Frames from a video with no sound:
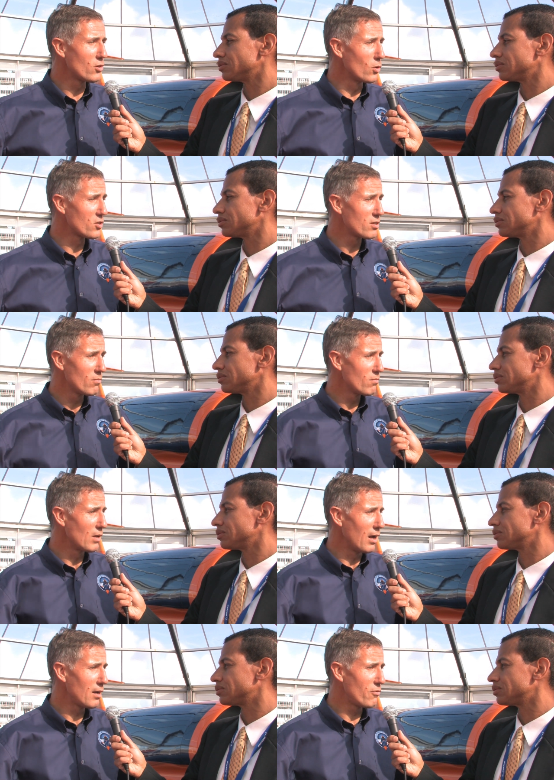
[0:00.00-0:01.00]
Speaker 1: And of course,
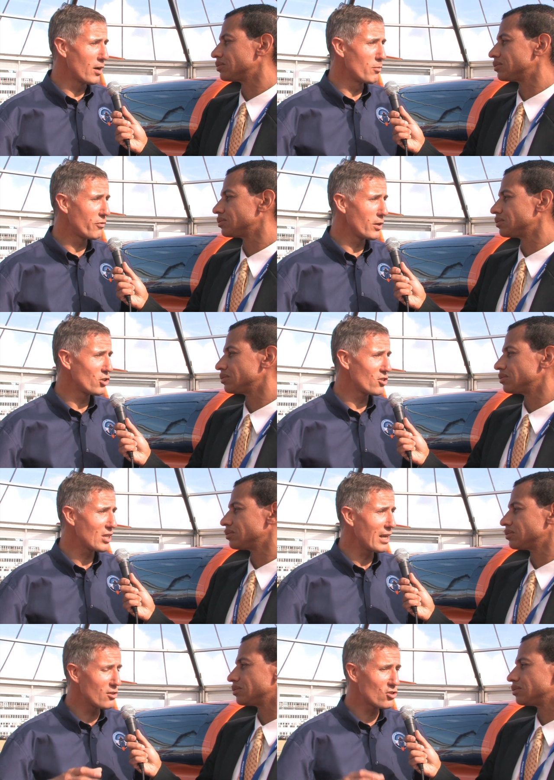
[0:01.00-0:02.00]
uh, Farnborough
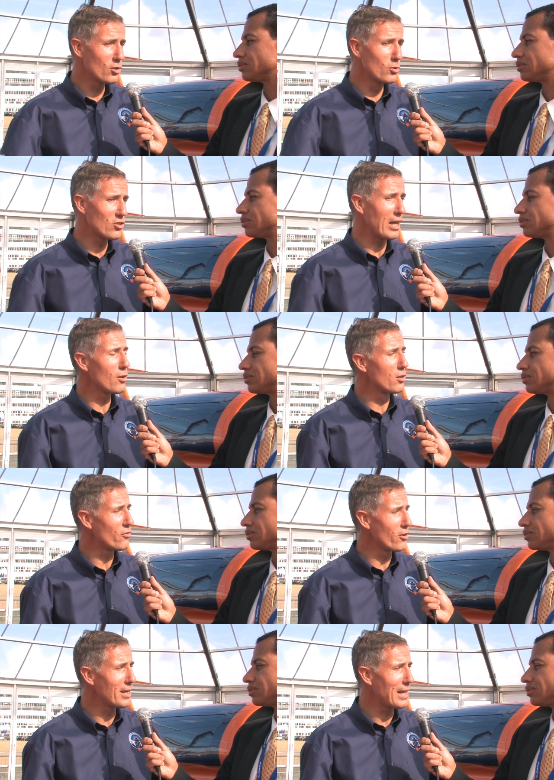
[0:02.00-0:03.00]
Futures Day, the school's day on the